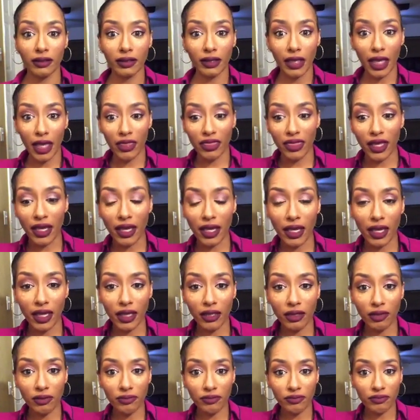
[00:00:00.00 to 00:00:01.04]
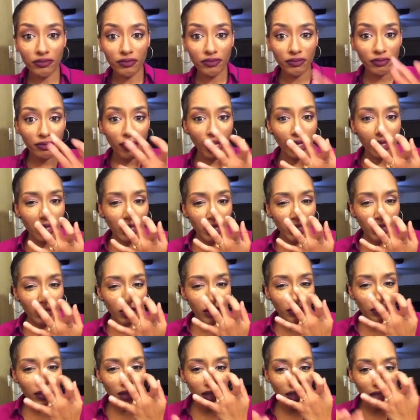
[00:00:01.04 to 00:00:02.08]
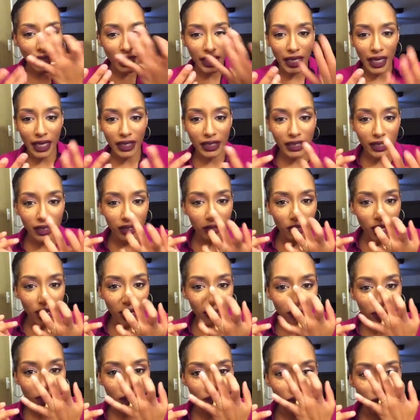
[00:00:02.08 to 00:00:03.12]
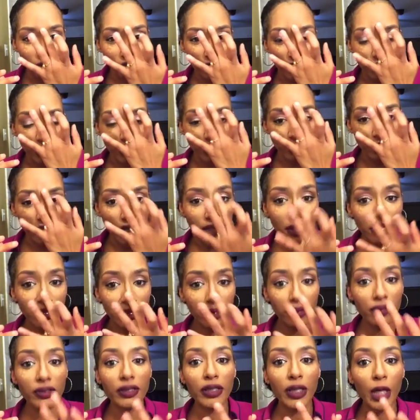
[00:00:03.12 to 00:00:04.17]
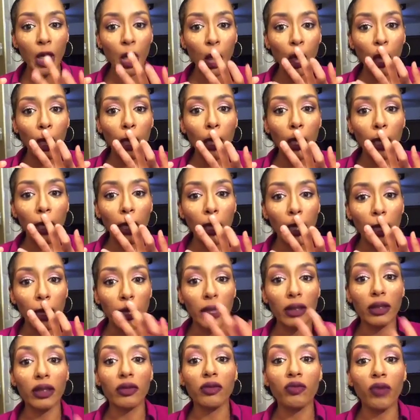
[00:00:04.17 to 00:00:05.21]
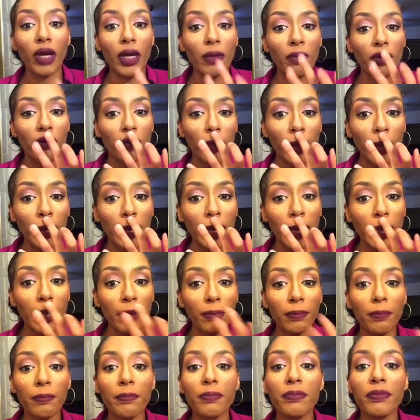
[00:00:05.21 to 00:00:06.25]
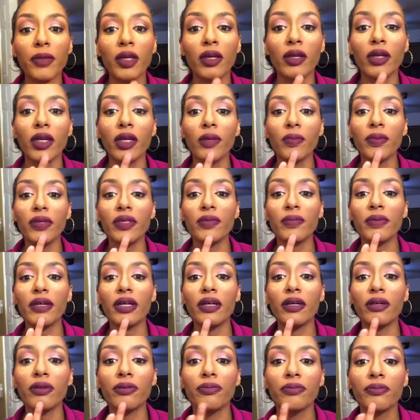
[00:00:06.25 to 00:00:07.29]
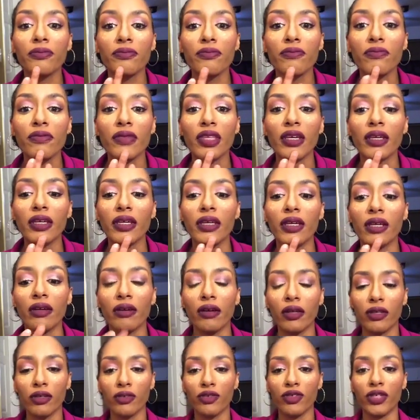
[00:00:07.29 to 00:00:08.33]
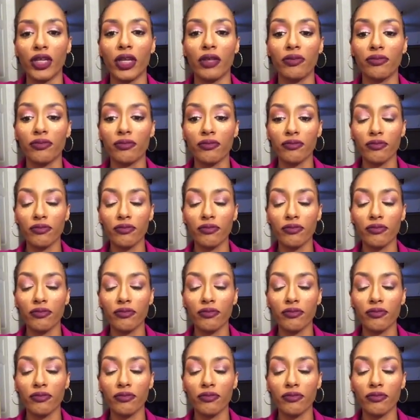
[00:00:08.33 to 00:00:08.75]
And then, and you can put any excess you have, like on the bridge of your nose, on your right above your lip, and Cupid's bow, and here on your chin.